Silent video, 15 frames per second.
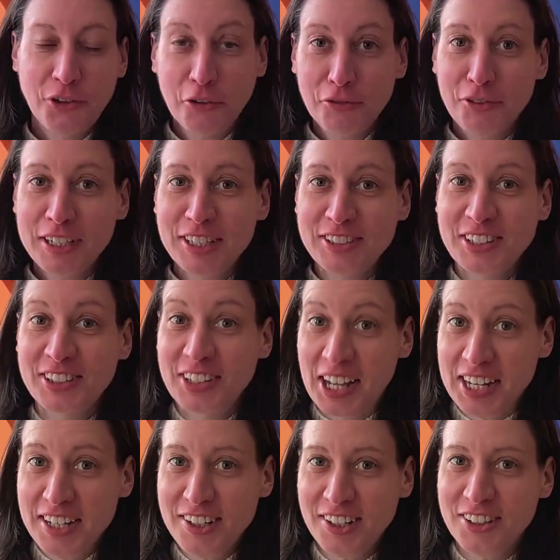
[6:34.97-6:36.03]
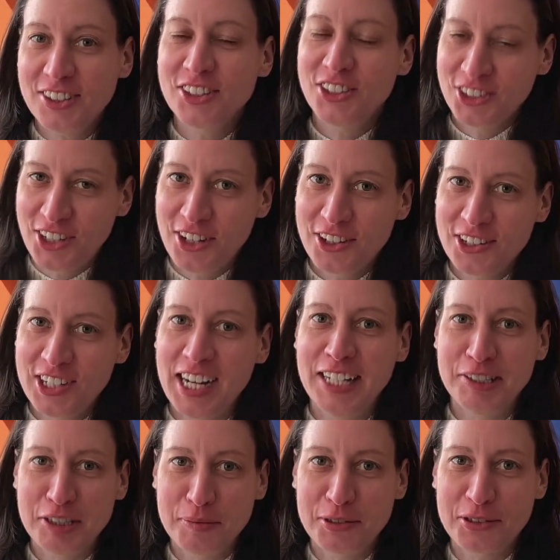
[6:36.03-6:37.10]
don't forget to like, share,
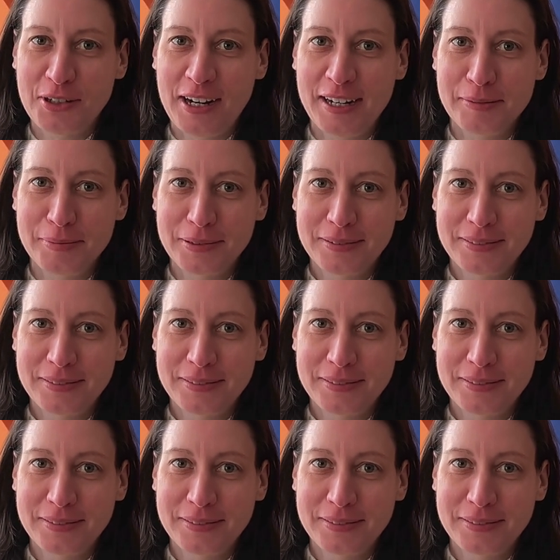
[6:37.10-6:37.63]
and subscribe.